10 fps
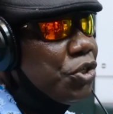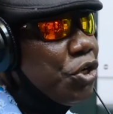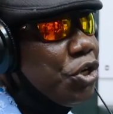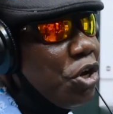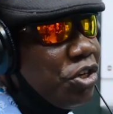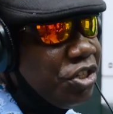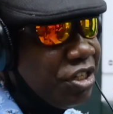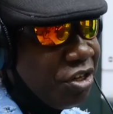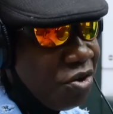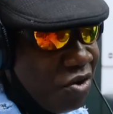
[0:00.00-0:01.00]
So you not
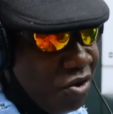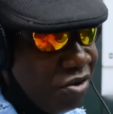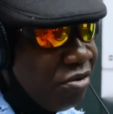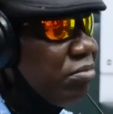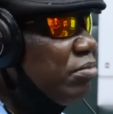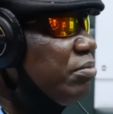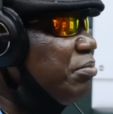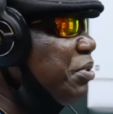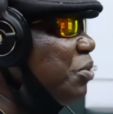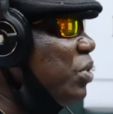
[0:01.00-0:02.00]
still gonna
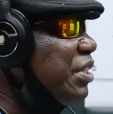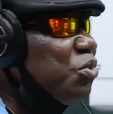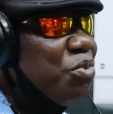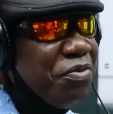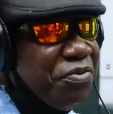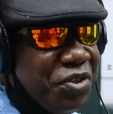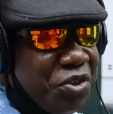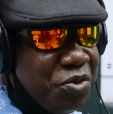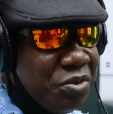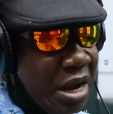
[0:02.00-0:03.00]
be waiting what we
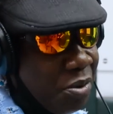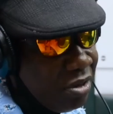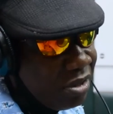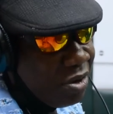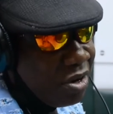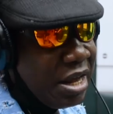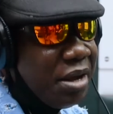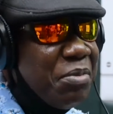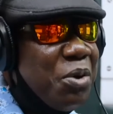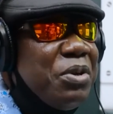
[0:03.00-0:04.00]
do. Now it's
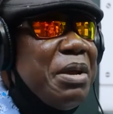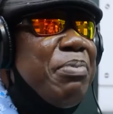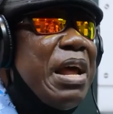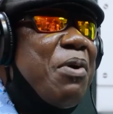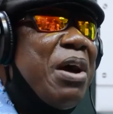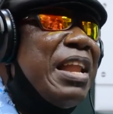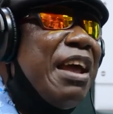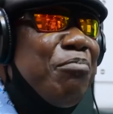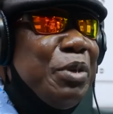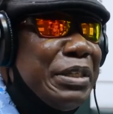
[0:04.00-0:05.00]
okay. People they play our
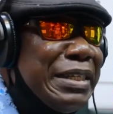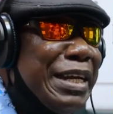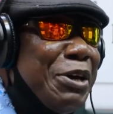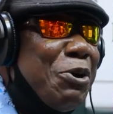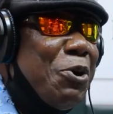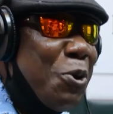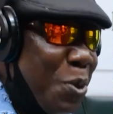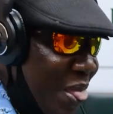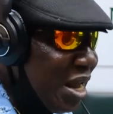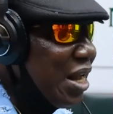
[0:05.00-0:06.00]
live music, they go.
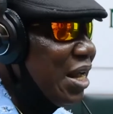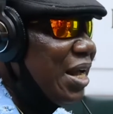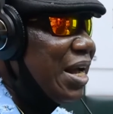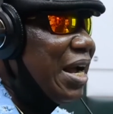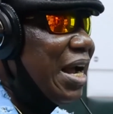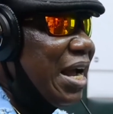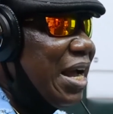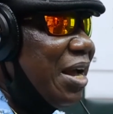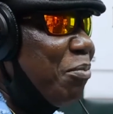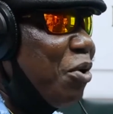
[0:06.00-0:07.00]

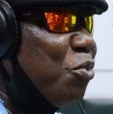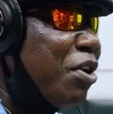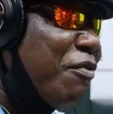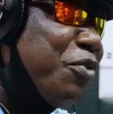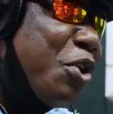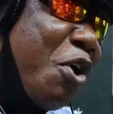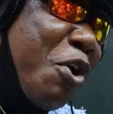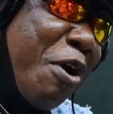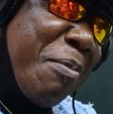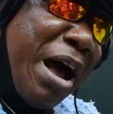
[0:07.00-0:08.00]
But we not feel
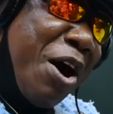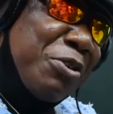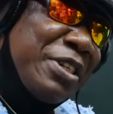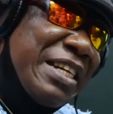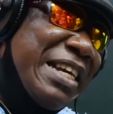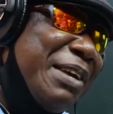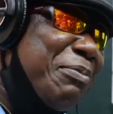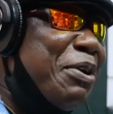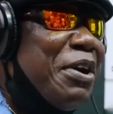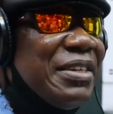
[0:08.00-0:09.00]
come house
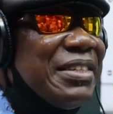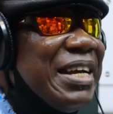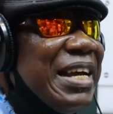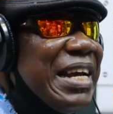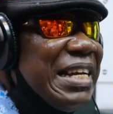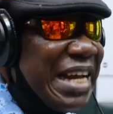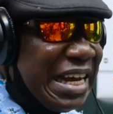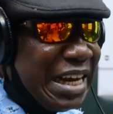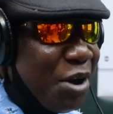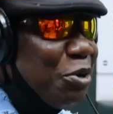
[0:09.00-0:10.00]
again because
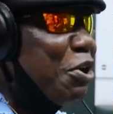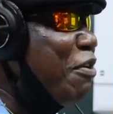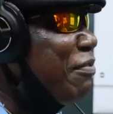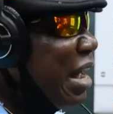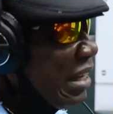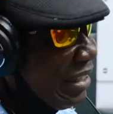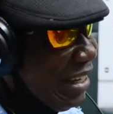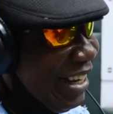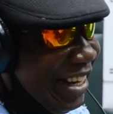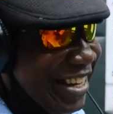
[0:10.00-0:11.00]
that time we don't
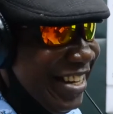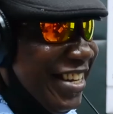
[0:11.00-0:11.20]
overstay.